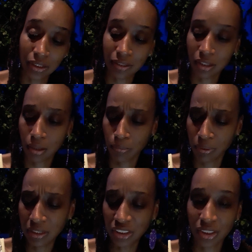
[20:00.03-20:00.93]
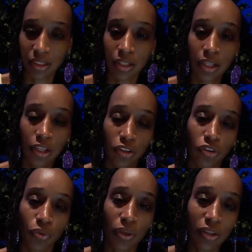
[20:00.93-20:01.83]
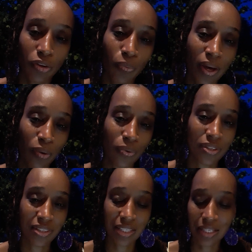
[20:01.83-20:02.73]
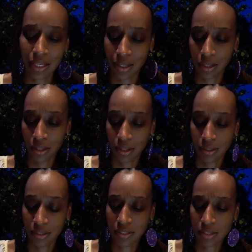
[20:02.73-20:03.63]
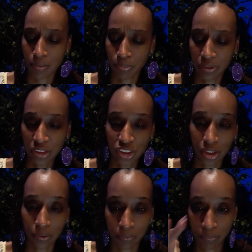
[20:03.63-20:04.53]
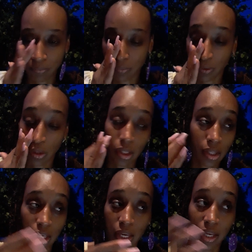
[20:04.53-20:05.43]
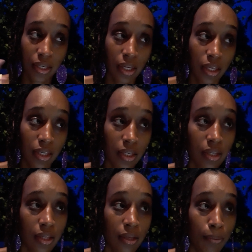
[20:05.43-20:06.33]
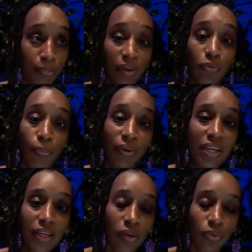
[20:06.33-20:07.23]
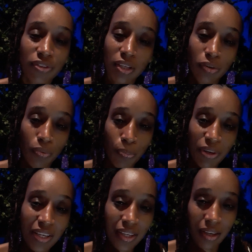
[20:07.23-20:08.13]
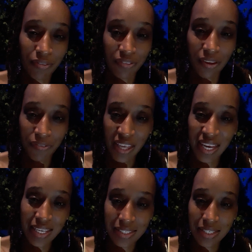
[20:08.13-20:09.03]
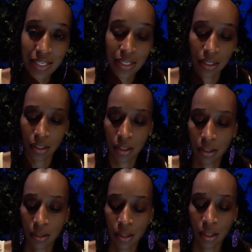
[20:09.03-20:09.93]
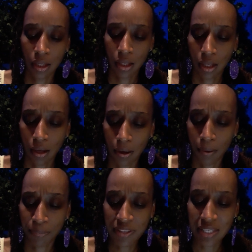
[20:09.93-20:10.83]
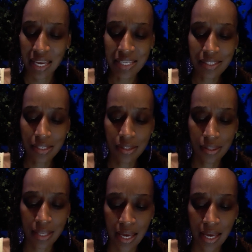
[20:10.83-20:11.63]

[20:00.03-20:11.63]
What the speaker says: to completion. So either way, we're seeing this completion in being repeated. We're seeing the repeating of the 18. This 18th